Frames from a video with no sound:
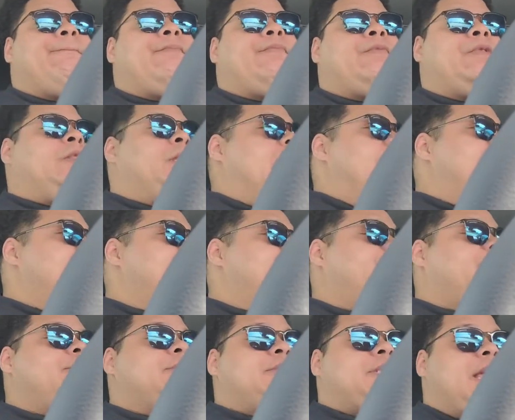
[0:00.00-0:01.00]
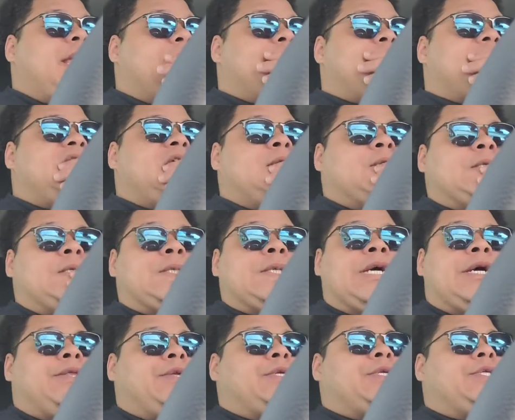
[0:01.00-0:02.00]
Life sometimes gives you
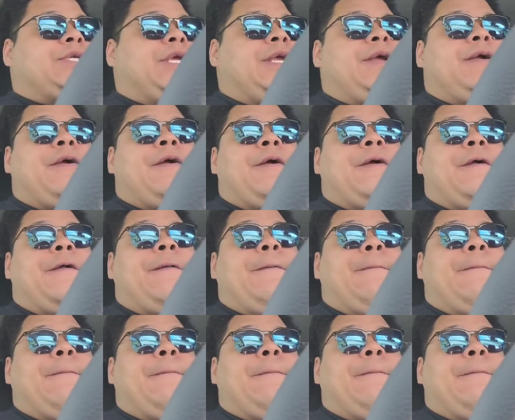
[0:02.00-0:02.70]
other shit, girl.